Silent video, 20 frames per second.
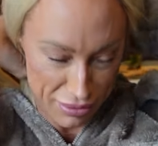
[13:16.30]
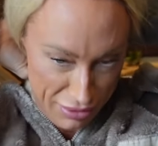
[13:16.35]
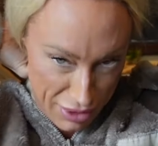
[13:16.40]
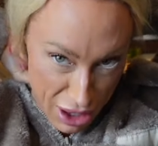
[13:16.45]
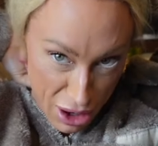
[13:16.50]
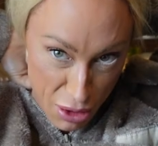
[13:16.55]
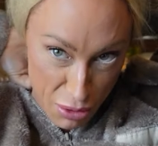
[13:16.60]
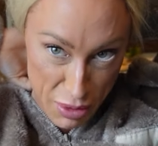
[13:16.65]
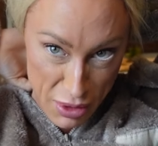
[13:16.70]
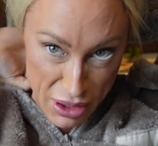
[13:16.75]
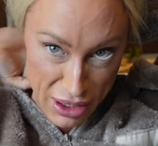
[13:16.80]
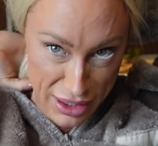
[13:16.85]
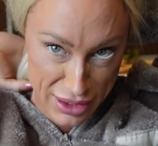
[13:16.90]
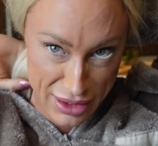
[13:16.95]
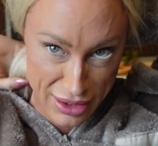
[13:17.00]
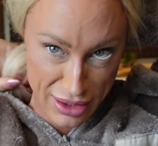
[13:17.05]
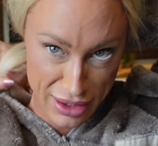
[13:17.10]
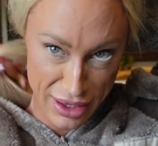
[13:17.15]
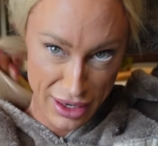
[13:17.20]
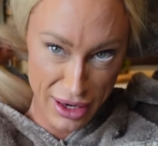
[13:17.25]
I hope you guys
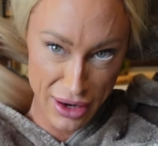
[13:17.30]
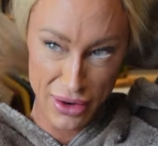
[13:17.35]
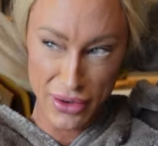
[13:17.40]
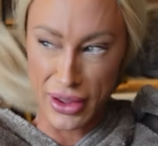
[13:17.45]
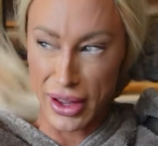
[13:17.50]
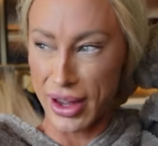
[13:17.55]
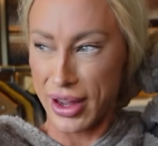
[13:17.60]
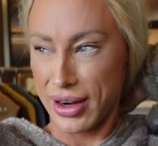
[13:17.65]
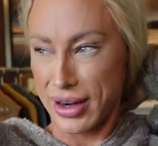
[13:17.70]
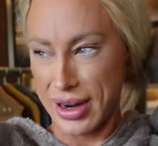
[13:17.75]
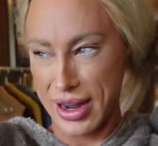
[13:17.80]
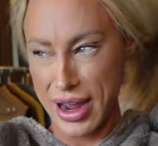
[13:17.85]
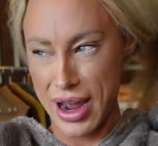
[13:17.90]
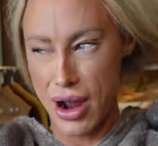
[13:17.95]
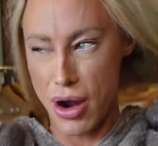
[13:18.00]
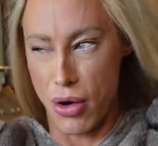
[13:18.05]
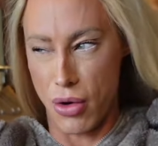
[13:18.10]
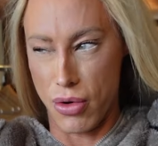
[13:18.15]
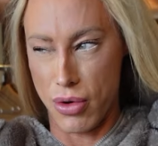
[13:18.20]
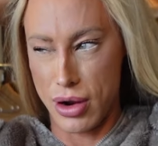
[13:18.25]
didn't hear that.
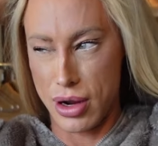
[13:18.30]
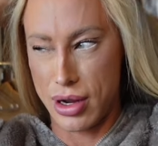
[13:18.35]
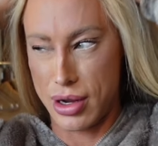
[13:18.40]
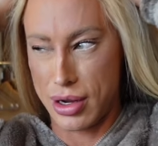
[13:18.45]
Ow!